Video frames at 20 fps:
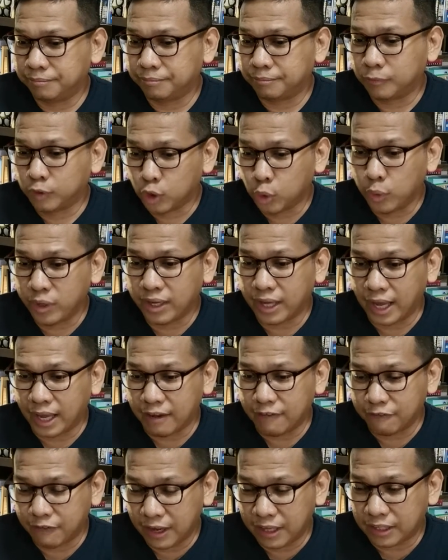doing
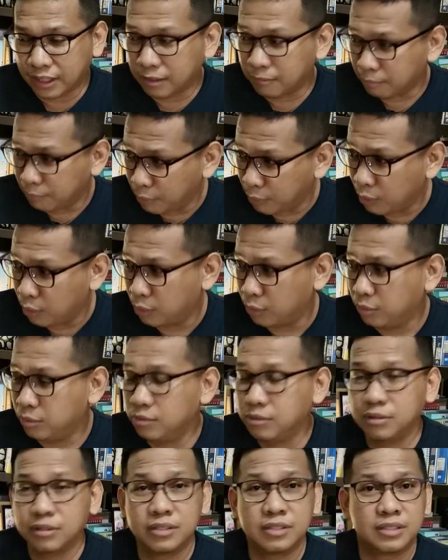a fatal
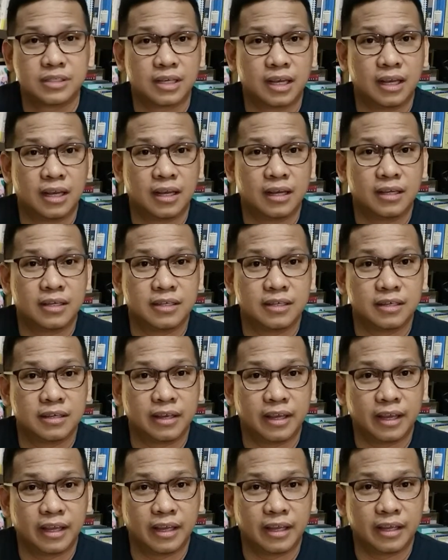blow sa
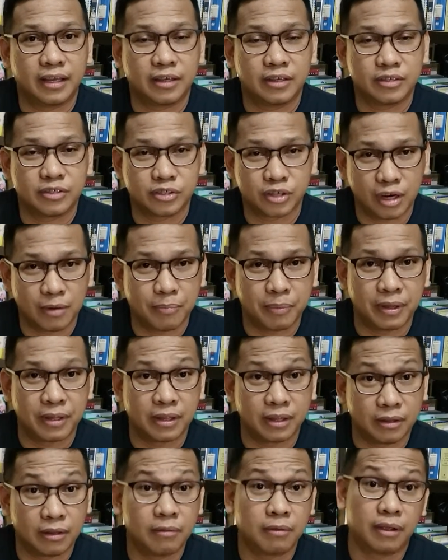
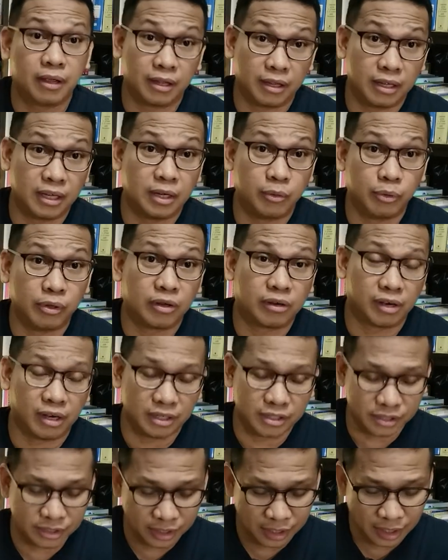serpent, he will
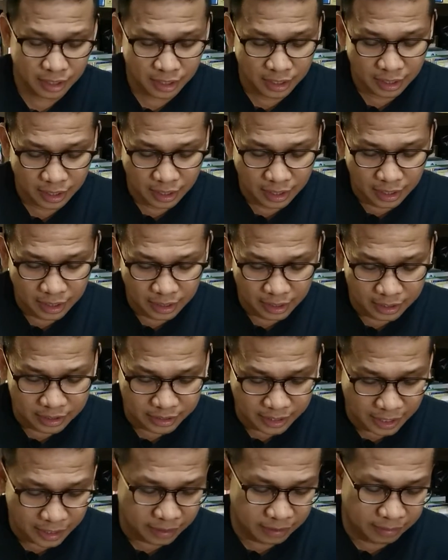crush
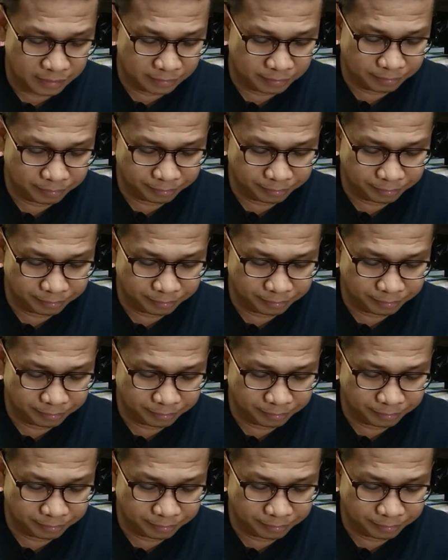his head.